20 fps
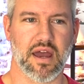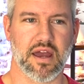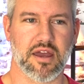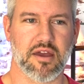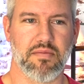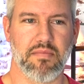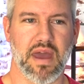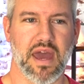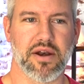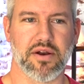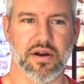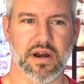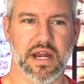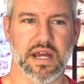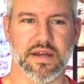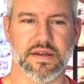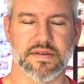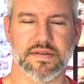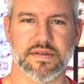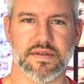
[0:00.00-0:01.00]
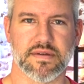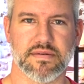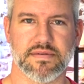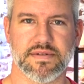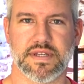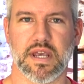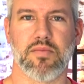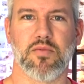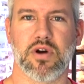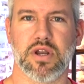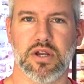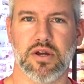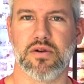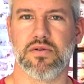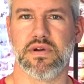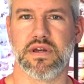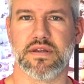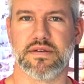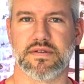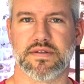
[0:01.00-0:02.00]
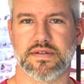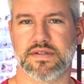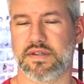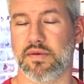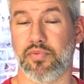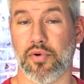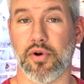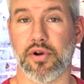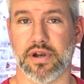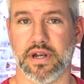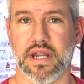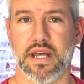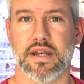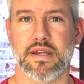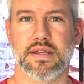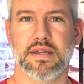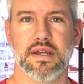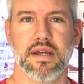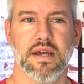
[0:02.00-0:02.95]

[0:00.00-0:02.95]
a commander is, someone who is subordinate.